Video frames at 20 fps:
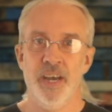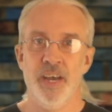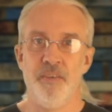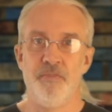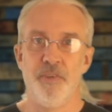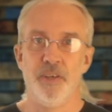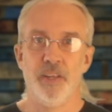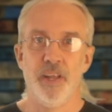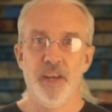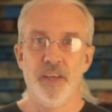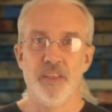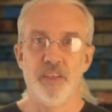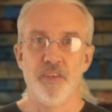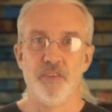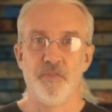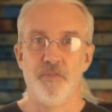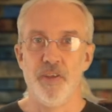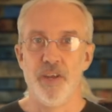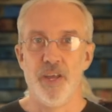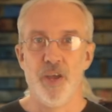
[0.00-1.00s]
If you like
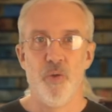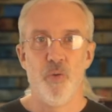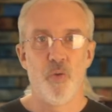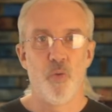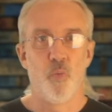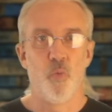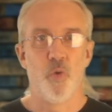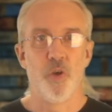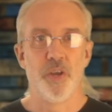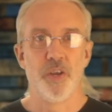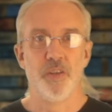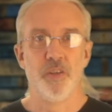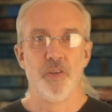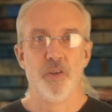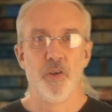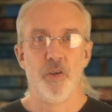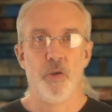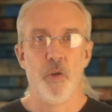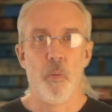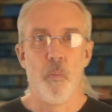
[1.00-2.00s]
this video and want to
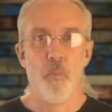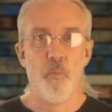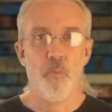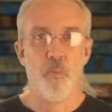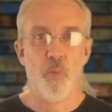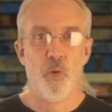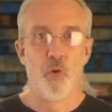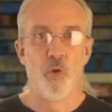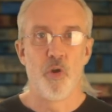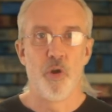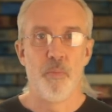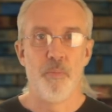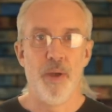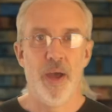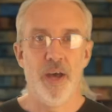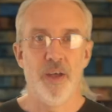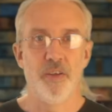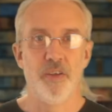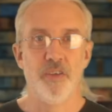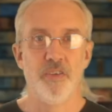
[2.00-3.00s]
learn more
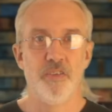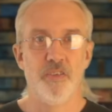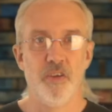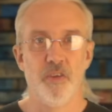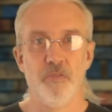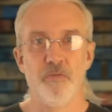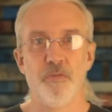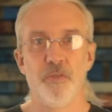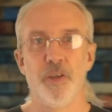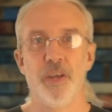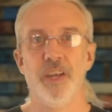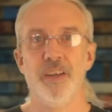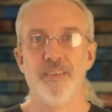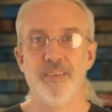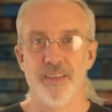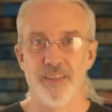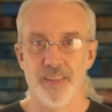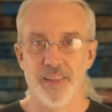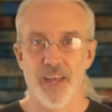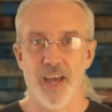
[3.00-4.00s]
about it, don't forget
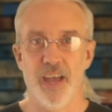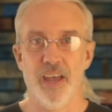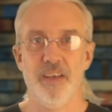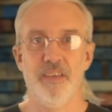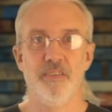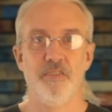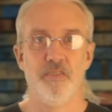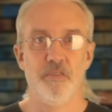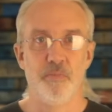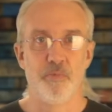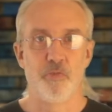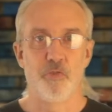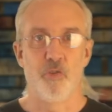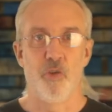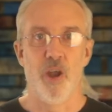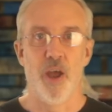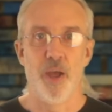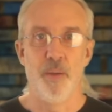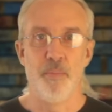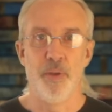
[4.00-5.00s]
to like,
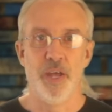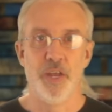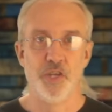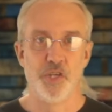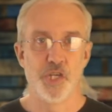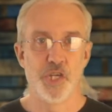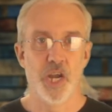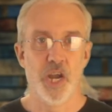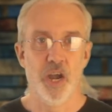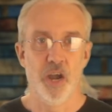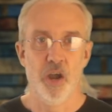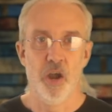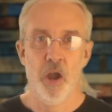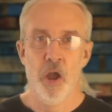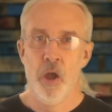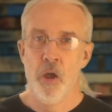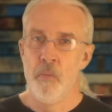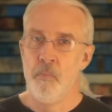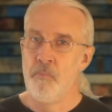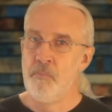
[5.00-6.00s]
subscribe, and share.
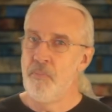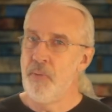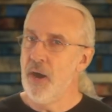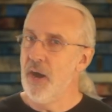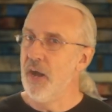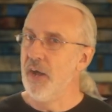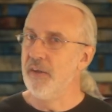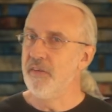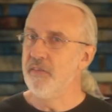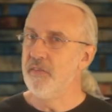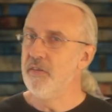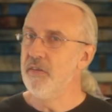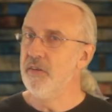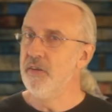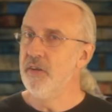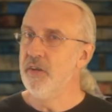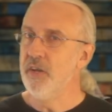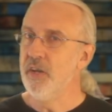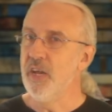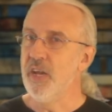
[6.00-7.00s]
But
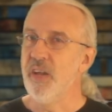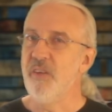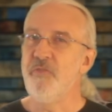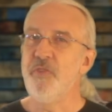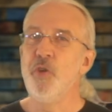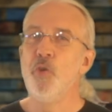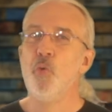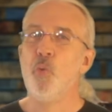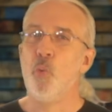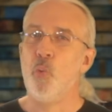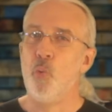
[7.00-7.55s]
if you